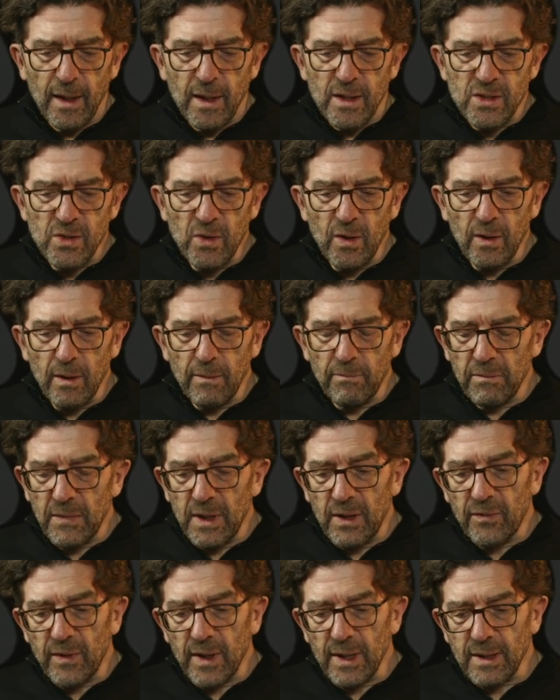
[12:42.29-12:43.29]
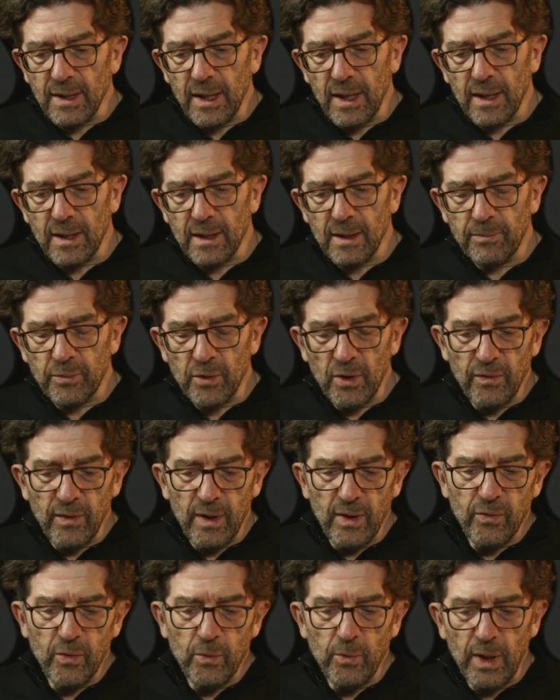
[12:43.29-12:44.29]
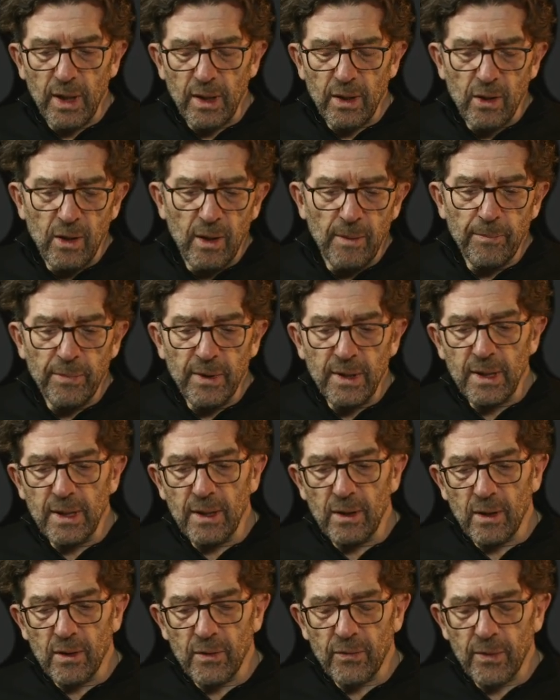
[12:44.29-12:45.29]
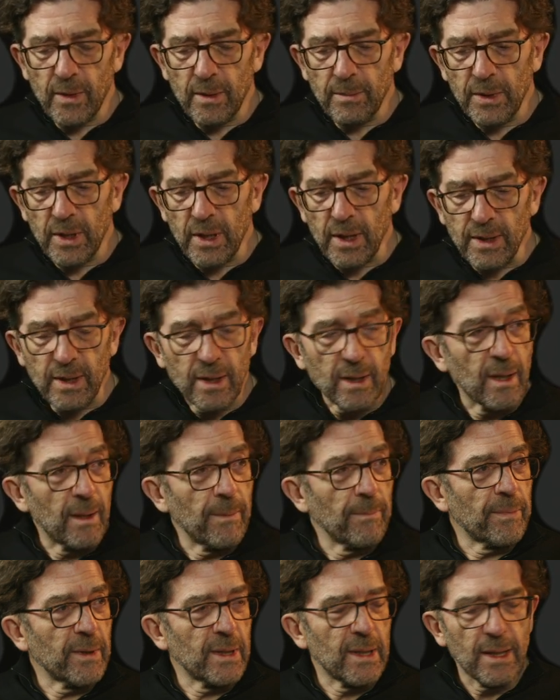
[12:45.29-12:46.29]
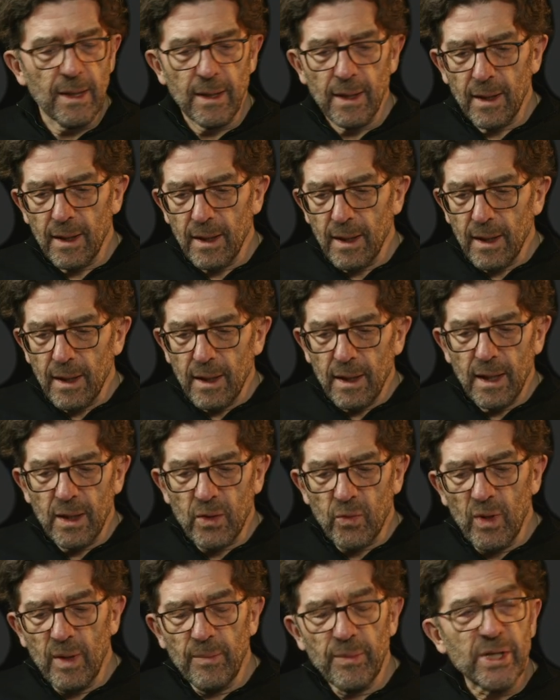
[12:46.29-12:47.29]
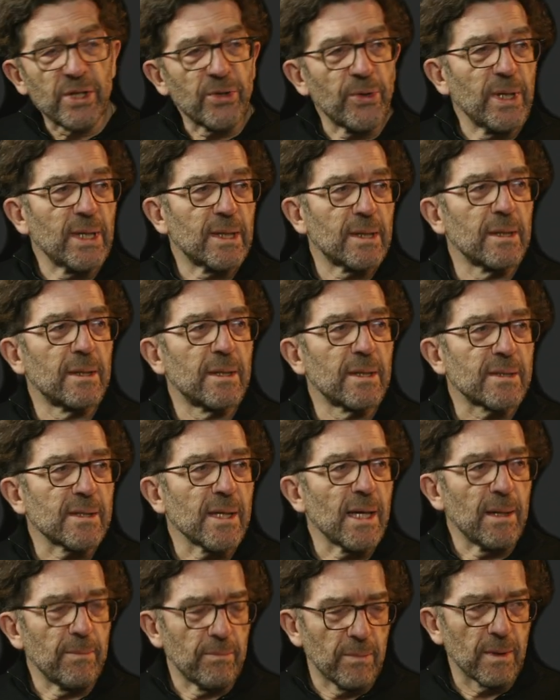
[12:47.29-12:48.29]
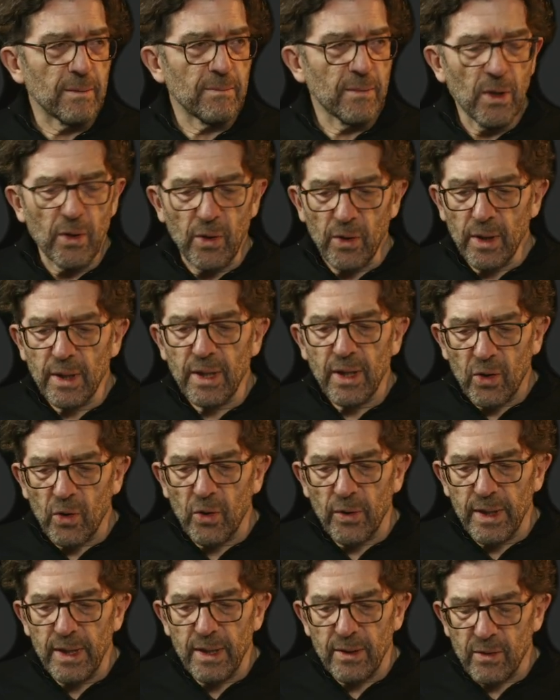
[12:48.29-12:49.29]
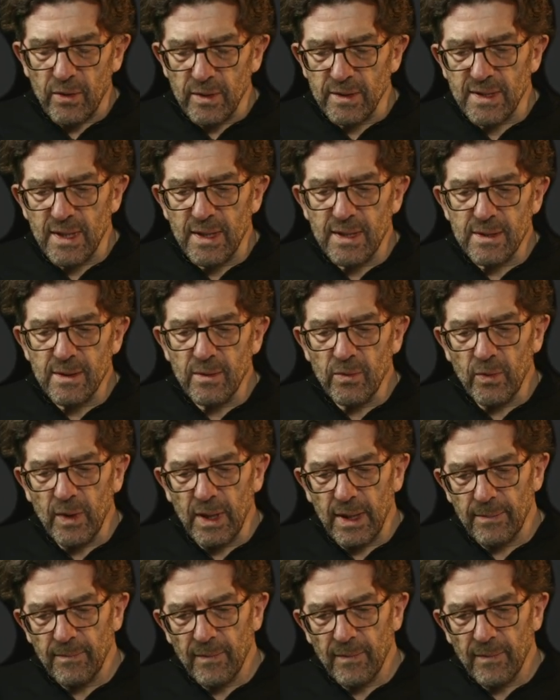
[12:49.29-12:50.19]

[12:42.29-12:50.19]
So if I take the profile from one company or from another company, it will be treated the same or in a consistent way.